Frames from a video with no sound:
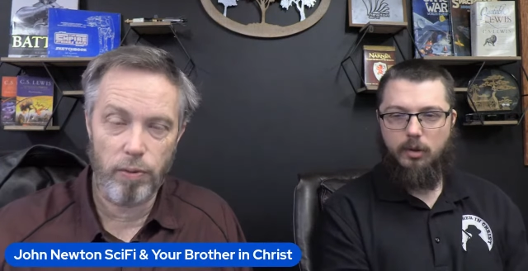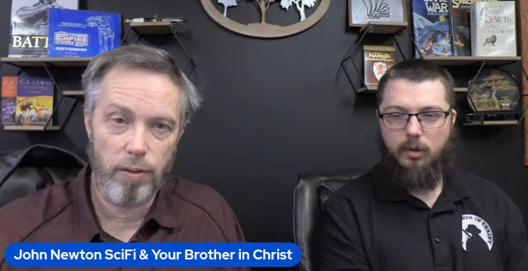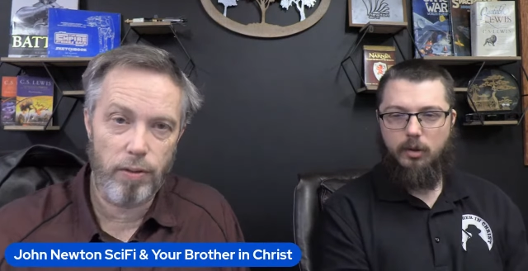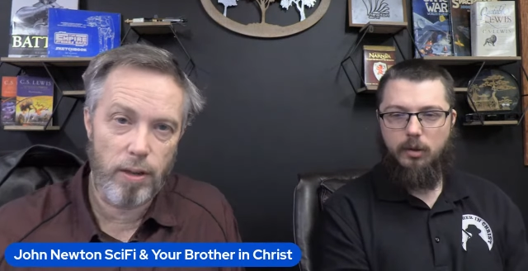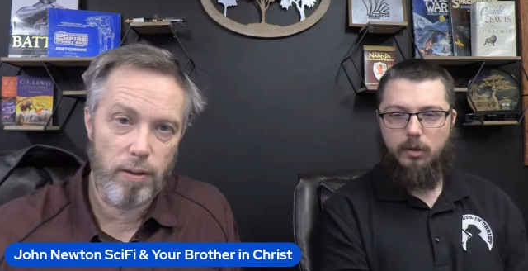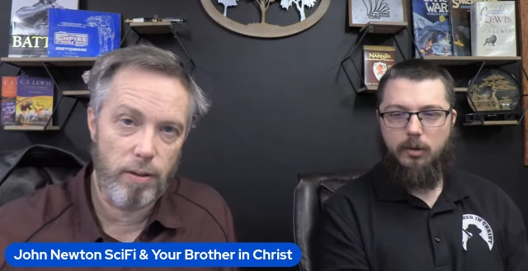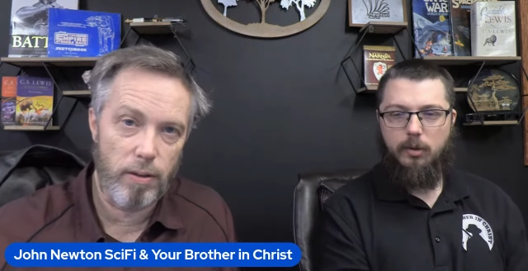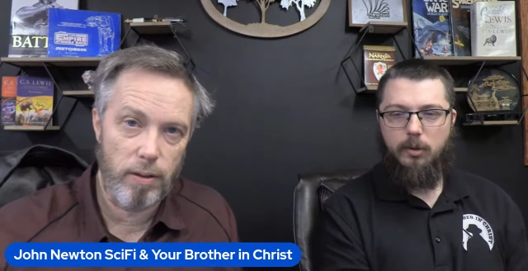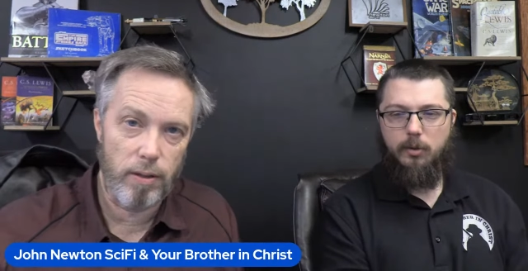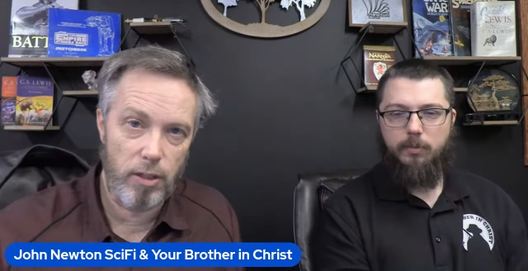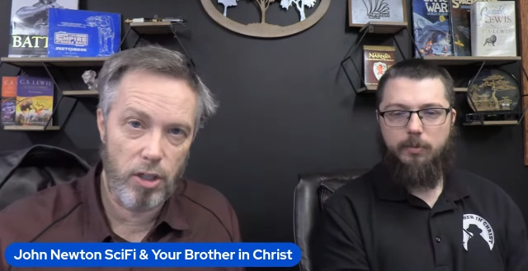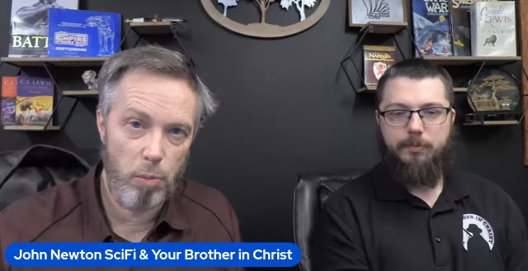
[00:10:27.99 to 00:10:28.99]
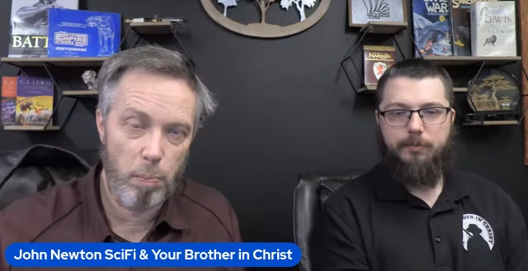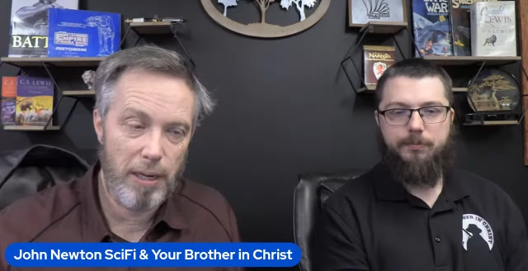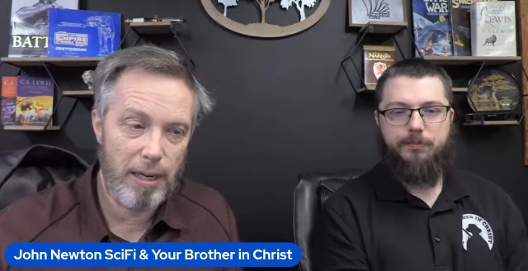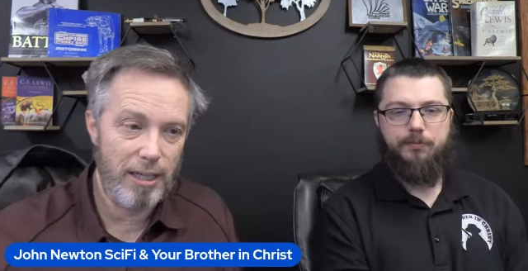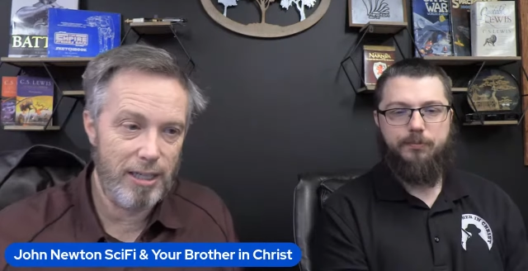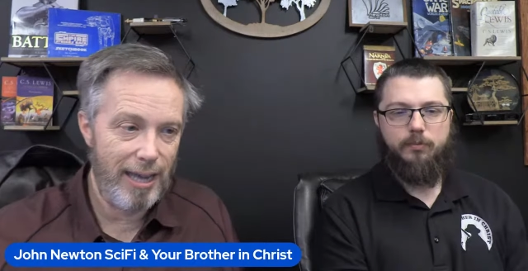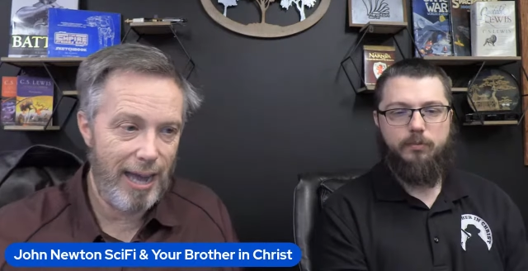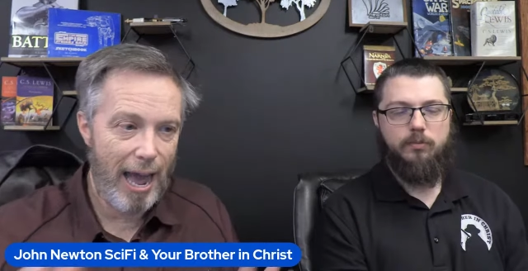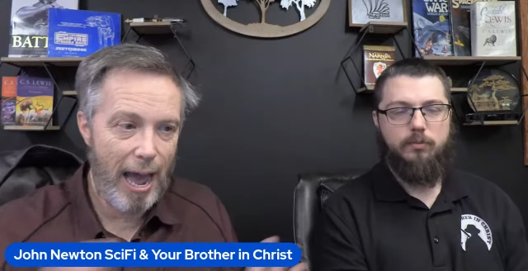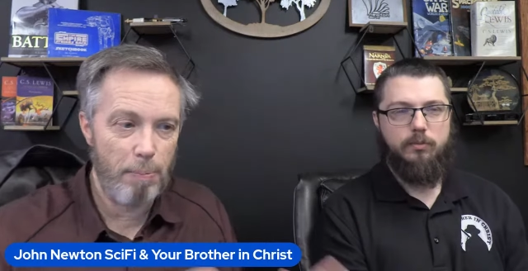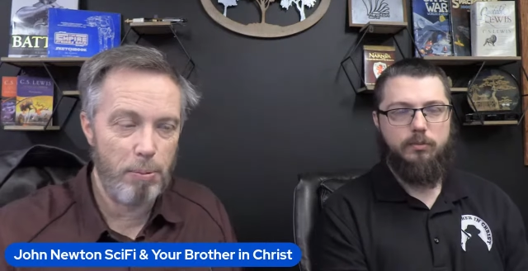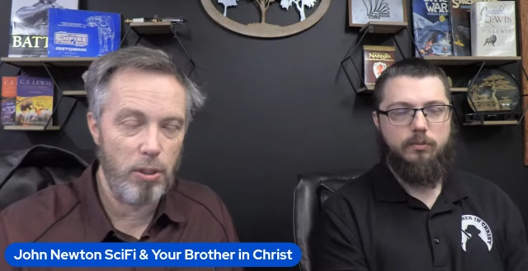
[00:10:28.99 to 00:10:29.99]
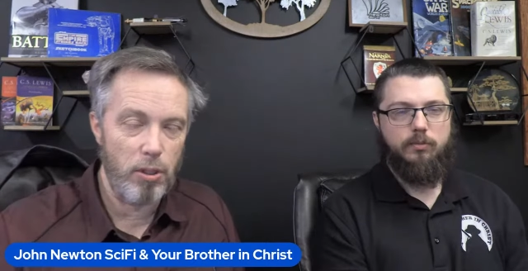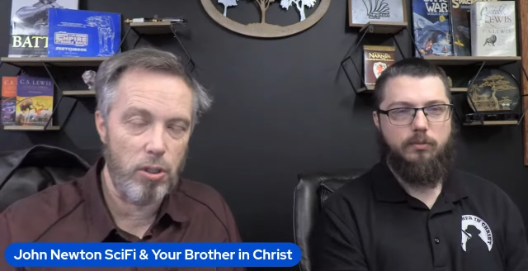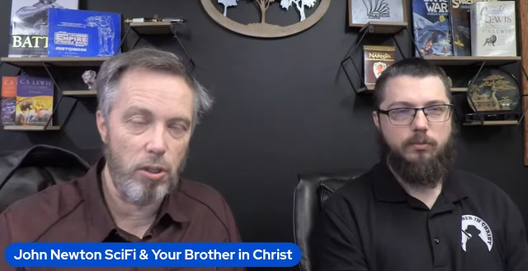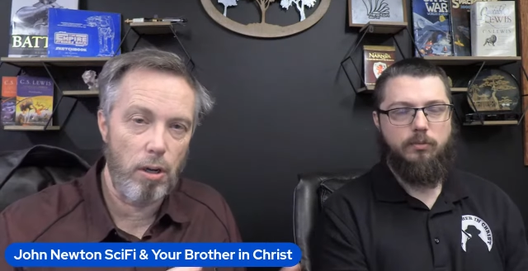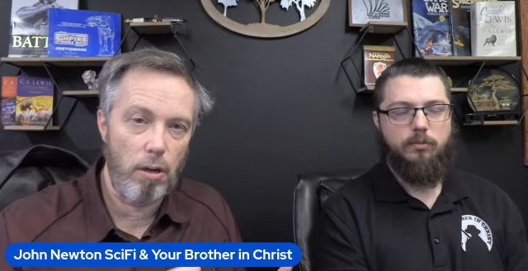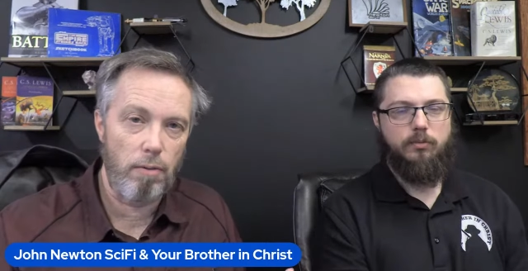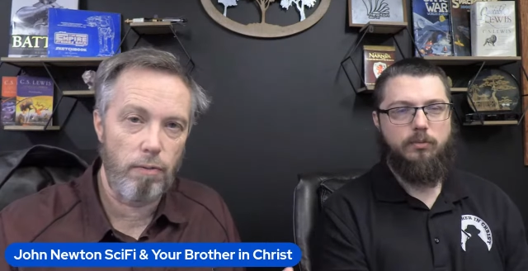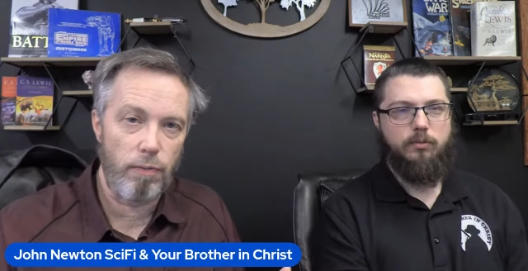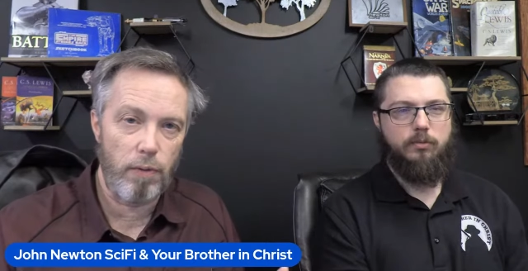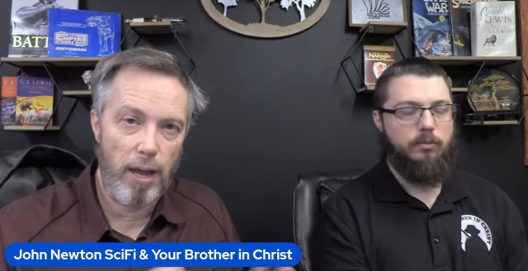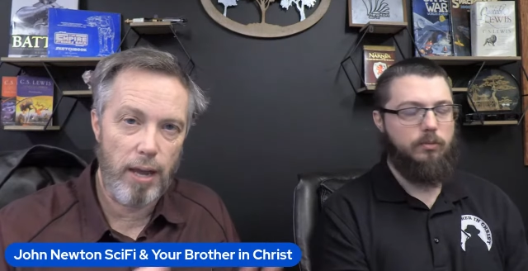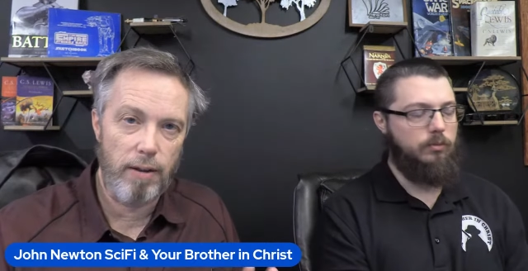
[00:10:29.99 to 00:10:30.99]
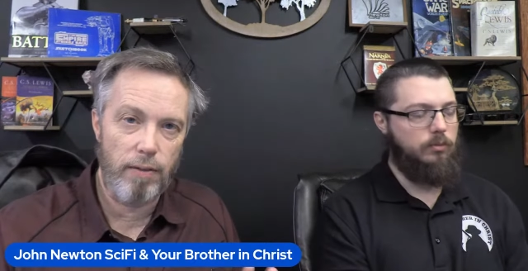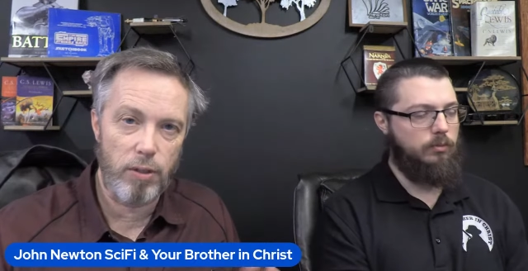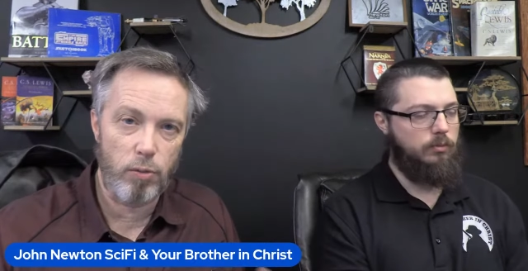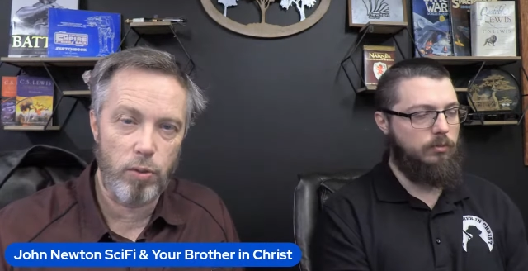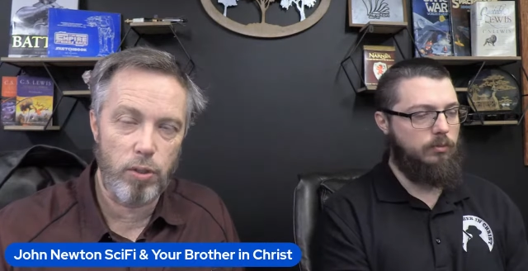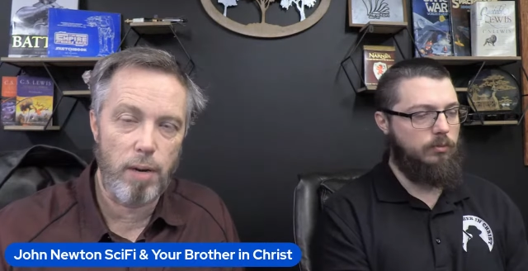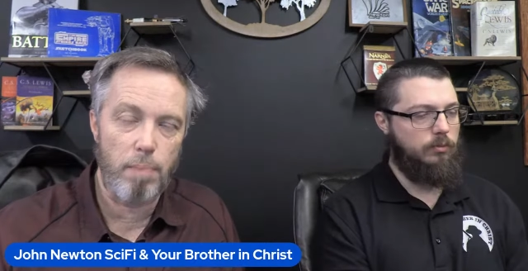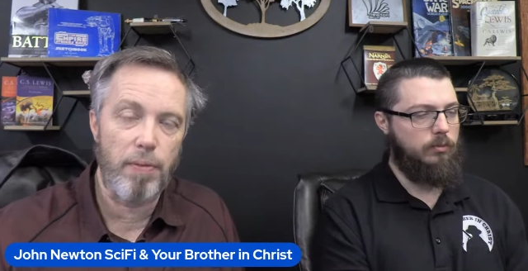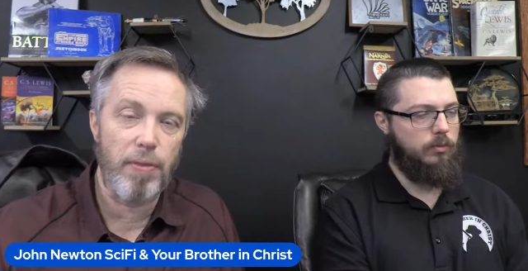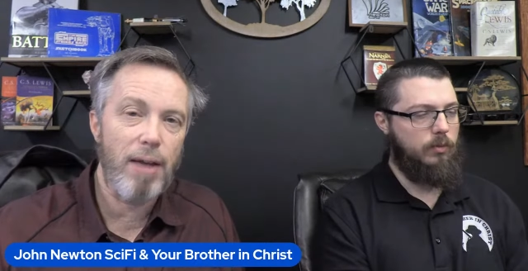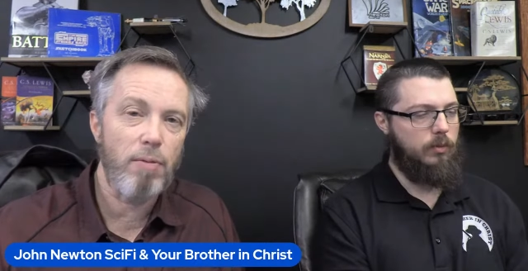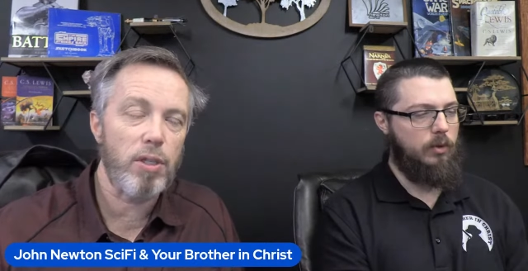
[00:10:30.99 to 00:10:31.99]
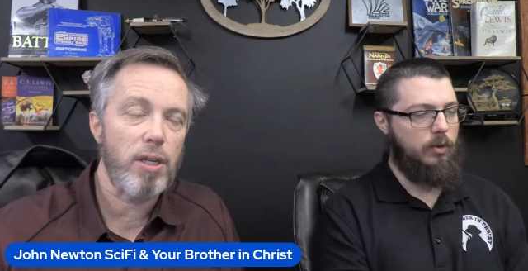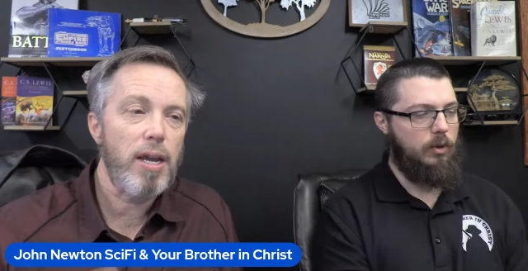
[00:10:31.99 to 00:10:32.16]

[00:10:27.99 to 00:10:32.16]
Speaker 1: That that just because the absence of any of this was done, but that was